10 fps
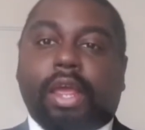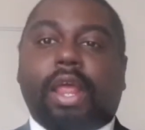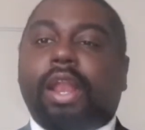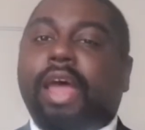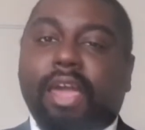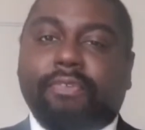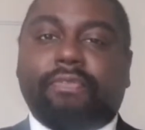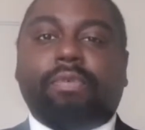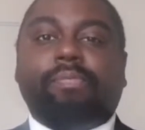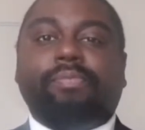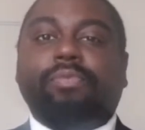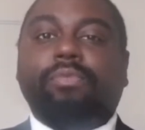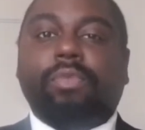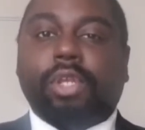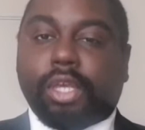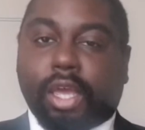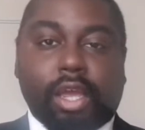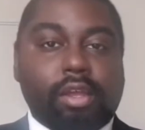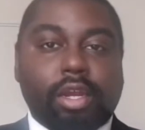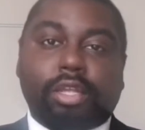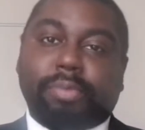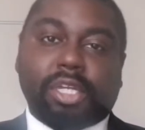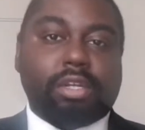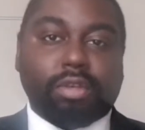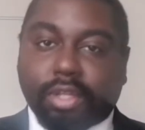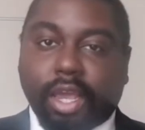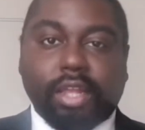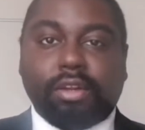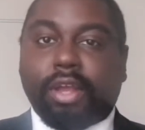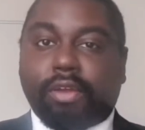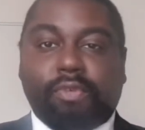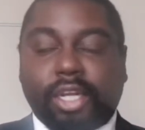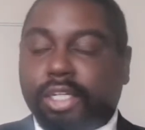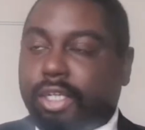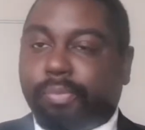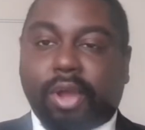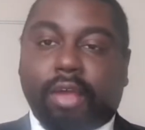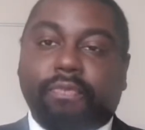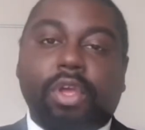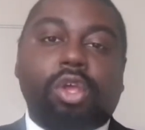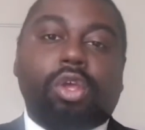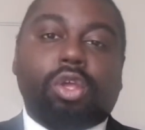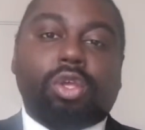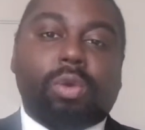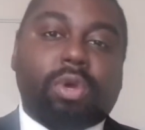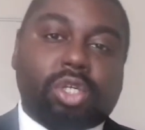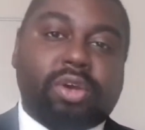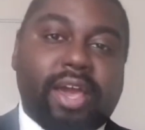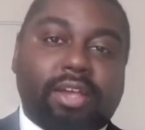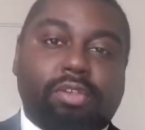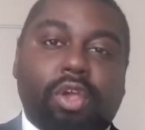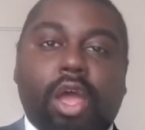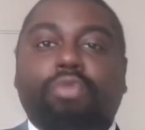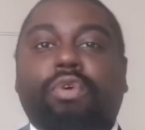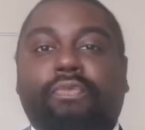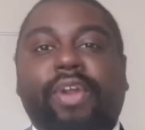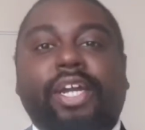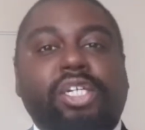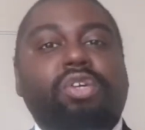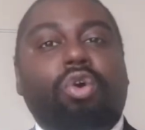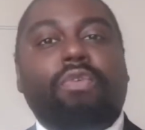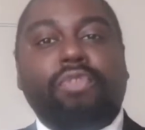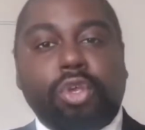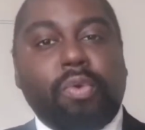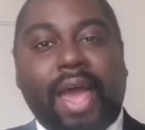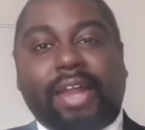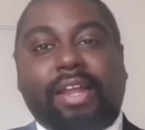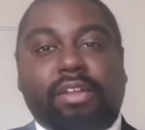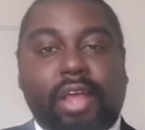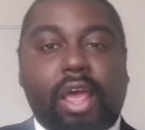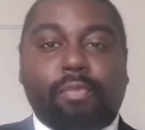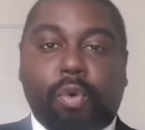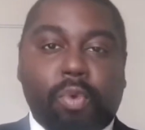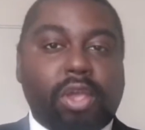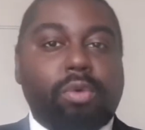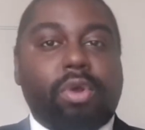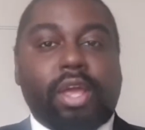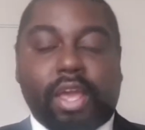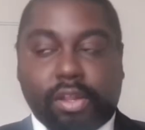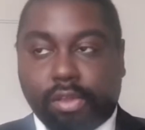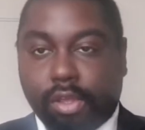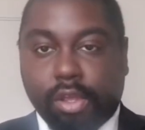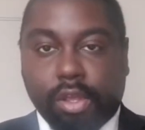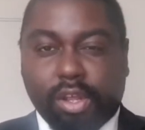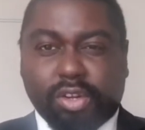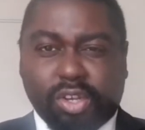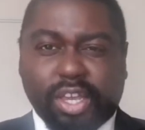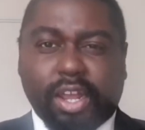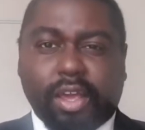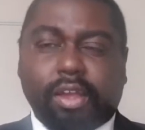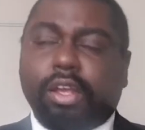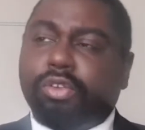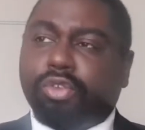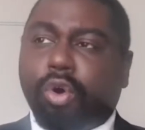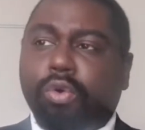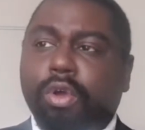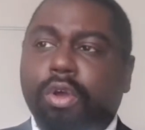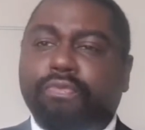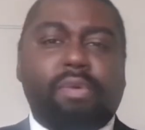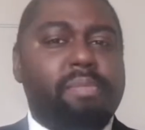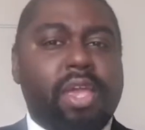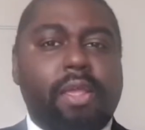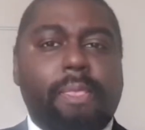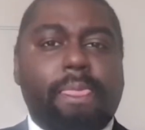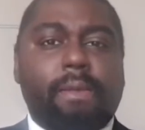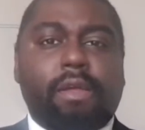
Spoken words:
in life, yeah, especially in your dating and relationship life, you attract a reflection of you at that time or where you want to head. You get it? So for me,